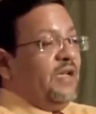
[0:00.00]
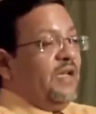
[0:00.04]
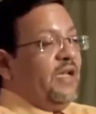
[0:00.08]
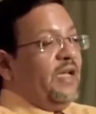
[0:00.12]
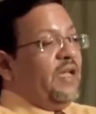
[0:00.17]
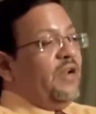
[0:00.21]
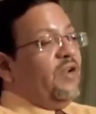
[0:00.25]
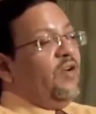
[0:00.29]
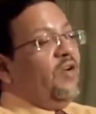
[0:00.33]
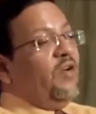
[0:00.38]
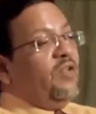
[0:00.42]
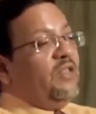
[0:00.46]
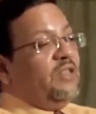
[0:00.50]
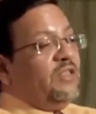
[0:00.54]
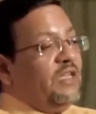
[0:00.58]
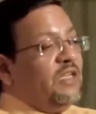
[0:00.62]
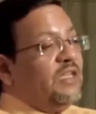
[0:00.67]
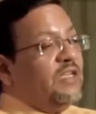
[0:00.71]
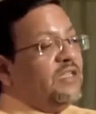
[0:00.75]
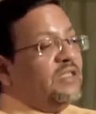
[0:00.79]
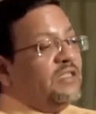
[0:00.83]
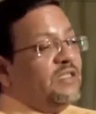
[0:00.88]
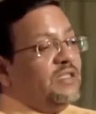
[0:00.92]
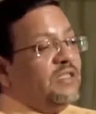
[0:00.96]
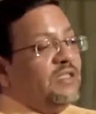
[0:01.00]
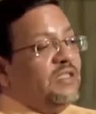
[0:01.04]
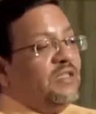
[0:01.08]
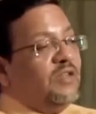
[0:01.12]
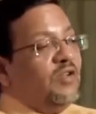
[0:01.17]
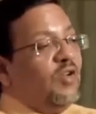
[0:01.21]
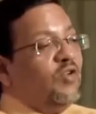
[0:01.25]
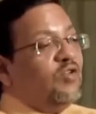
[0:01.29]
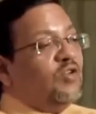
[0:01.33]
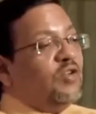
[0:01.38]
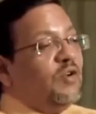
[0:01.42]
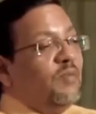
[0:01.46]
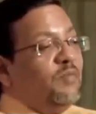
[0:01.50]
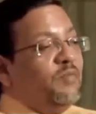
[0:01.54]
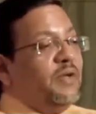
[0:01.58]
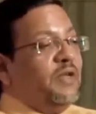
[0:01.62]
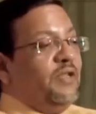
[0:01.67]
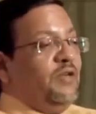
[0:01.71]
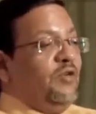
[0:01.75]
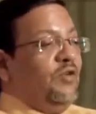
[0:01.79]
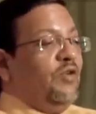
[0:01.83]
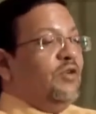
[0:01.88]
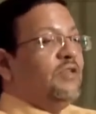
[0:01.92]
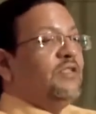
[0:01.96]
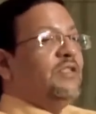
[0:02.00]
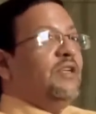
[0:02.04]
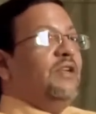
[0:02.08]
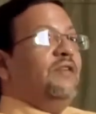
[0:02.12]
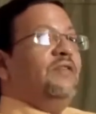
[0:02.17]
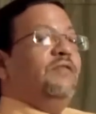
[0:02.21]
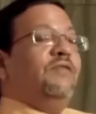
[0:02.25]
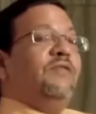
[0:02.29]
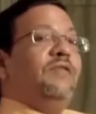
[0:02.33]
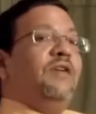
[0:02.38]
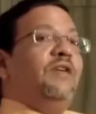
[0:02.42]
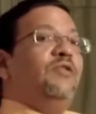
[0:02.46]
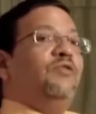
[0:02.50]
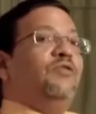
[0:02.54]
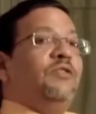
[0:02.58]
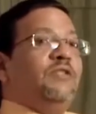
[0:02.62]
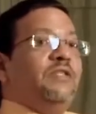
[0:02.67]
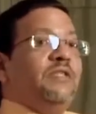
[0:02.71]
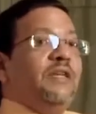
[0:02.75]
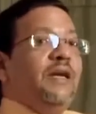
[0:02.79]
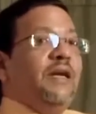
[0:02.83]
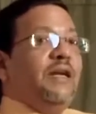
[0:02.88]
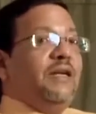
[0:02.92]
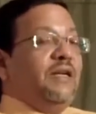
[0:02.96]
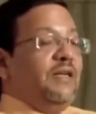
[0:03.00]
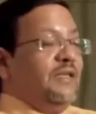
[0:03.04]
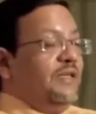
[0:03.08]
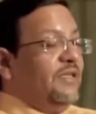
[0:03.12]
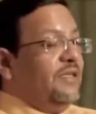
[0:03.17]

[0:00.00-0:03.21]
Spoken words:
And on this, now you compare yourself, where do you stand?